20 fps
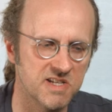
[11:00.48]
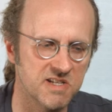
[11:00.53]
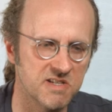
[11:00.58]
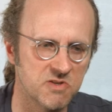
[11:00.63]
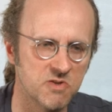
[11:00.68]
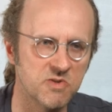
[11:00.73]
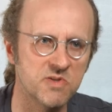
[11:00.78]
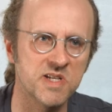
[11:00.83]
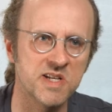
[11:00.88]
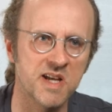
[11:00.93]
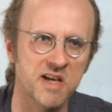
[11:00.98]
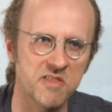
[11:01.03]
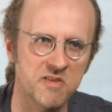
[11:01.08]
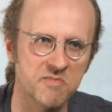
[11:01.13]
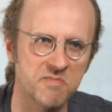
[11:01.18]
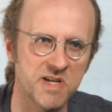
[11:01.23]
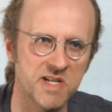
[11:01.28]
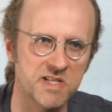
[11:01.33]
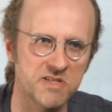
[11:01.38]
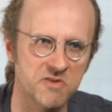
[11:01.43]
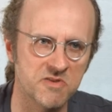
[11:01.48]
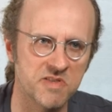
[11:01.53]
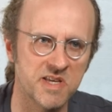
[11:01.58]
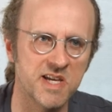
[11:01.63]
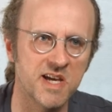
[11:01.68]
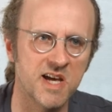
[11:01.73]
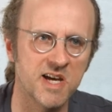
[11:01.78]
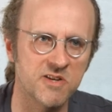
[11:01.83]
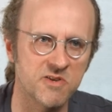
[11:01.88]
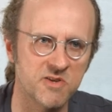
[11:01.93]
using other means. So
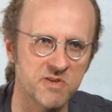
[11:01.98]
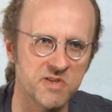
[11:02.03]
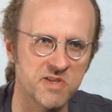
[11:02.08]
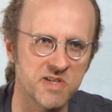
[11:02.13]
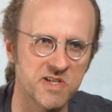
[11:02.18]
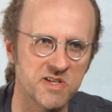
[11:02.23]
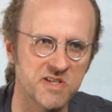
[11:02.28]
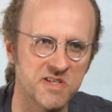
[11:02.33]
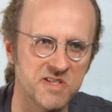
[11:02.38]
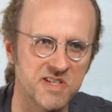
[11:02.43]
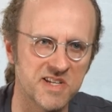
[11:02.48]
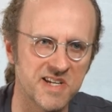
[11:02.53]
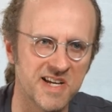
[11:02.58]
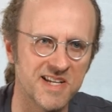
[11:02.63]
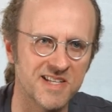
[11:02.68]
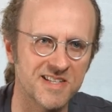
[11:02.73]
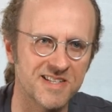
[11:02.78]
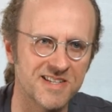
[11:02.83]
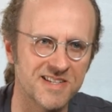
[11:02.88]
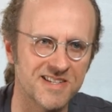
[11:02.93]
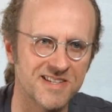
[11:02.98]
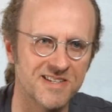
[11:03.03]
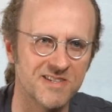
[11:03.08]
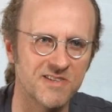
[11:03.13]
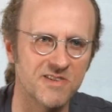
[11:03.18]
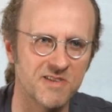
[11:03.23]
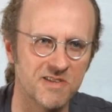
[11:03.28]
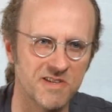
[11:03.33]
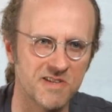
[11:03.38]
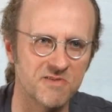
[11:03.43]
they are considered as
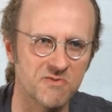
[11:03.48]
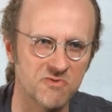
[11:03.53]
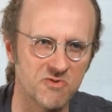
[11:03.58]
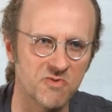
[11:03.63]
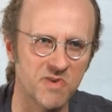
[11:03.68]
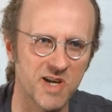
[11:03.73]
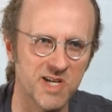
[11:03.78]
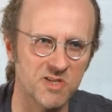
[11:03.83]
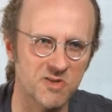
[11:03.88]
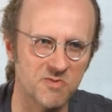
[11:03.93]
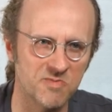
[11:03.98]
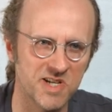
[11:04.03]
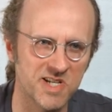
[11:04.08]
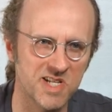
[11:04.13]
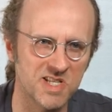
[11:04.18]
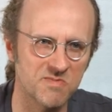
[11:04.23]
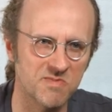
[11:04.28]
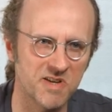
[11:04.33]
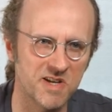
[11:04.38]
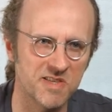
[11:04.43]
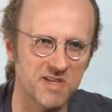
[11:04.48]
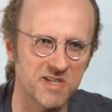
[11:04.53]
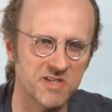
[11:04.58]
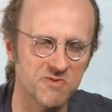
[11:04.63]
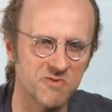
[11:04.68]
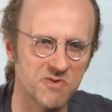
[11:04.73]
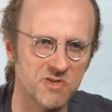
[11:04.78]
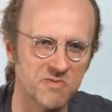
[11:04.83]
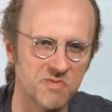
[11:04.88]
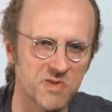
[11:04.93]
true exoplanets by the
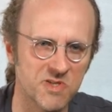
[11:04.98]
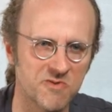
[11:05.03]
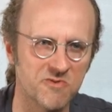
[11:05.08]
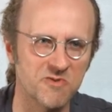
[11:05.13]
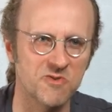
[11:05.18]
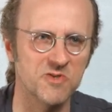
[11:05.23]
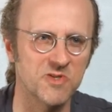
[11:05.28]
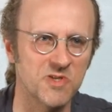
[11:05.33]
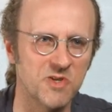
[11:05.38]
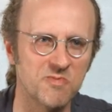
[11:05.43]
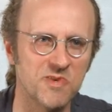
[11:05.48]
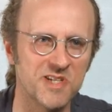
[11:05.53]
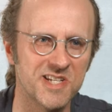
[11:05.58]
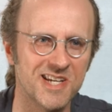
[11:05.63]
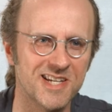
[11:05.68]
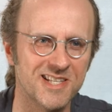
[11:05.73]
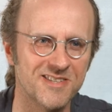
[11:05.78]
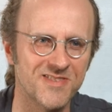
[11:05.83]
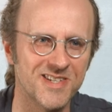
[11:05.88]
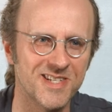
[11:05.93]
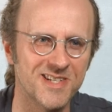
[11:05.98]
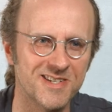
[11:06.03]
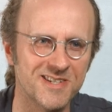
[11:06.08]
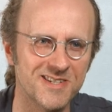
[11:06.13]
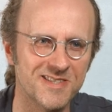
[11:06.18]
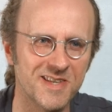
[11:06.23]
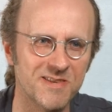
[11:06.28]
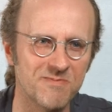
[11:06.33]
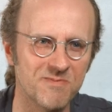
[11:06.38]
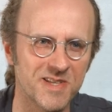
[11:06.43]
astronomers. Of course, nobody has
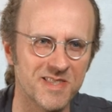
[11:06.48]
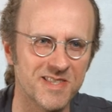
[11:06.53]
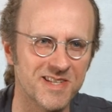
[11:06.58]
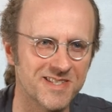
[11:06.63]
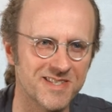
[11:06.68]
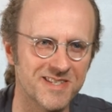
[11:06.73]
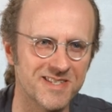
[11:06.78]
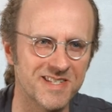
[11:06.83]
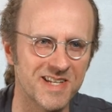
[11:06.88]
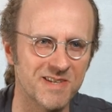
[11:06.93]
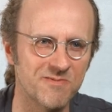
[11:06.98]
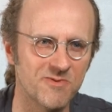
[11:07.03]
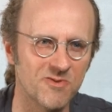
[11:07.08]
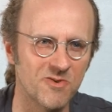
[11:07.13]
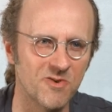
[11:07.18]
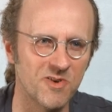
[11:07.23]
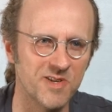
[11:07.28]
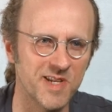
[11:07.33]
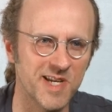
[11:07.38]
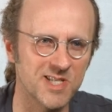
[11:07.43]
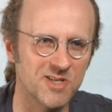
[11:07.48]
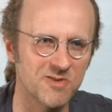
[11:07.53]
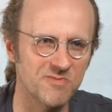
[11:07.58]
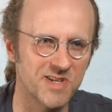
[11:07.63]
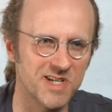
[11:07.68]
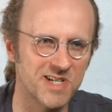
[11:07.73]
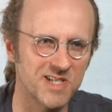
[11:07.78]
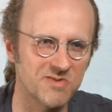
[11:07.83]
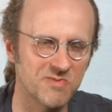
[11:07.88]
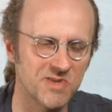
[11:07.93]
visited them, but that's the same for all
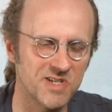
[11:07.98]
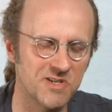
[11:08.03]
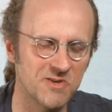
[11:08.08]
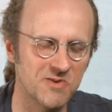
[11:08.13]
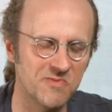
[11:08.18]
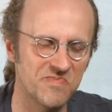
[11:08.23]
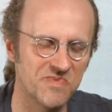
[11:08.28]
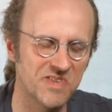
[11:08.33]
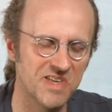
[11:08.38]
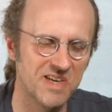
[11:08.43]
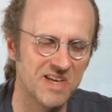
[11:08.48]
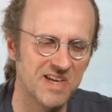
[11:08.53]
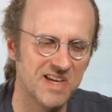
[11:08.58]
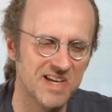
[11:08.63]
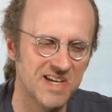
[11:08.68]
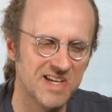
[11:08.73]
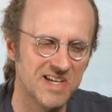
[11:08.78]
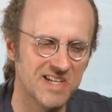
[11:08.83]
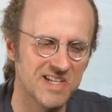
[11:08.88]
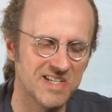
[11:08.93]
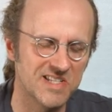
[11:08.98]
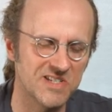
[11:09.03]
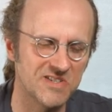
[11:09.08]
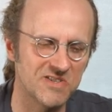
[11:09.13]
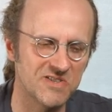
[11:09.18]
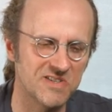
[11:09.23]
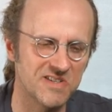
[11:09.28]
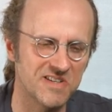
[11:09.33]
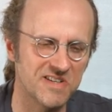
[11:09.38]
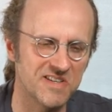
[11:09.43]
exoplanets we know.
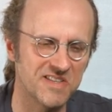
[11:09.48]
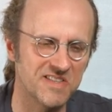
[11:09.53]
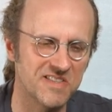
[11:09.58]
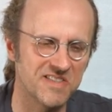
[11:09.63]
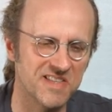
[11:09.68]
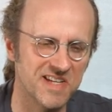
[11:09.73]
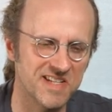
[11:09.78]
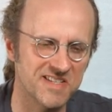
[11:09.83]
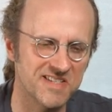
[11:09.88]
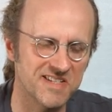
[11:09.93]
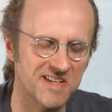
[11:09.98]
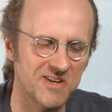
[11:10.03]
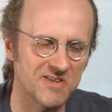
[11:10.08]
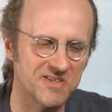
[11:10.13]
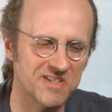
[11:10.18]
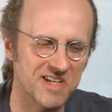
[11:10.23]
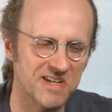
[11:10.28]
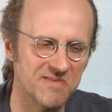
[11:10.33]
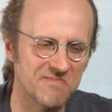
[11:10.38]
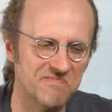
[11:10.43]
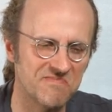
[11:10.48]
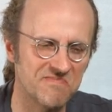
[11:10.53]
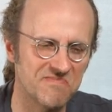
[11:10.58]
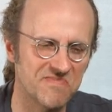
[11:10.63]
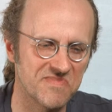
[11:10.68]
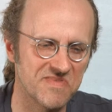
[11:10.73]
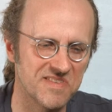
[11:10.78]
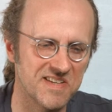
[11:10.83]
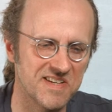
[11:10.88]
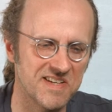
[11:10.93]
So that's an outcome,
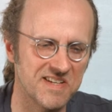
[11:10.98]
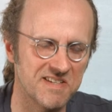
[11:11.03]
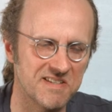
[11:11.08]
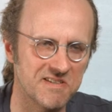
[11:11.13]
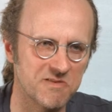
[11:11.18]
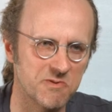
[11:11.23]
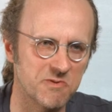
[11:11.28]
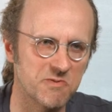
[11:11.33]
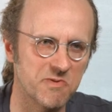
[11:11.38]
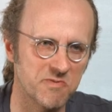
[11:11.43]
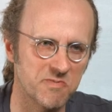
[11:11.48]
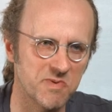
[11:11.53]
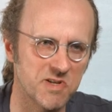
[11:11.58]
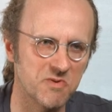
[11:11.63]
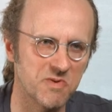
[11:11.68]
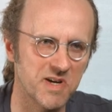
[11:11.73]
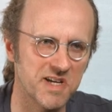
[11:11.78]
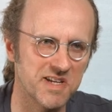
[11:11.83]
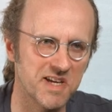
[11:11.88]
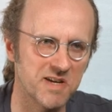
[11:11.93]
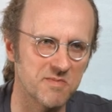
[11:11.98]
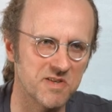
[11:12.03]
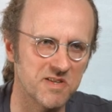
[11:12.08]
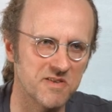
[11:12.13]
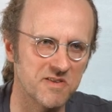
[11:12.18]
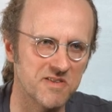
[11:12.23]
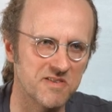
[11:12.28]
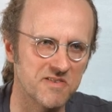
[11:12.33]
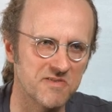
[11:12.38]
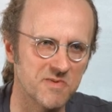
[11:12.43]
and we've been quite
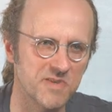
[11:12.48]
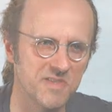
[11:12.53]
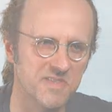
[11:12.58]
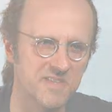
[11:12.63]
happy with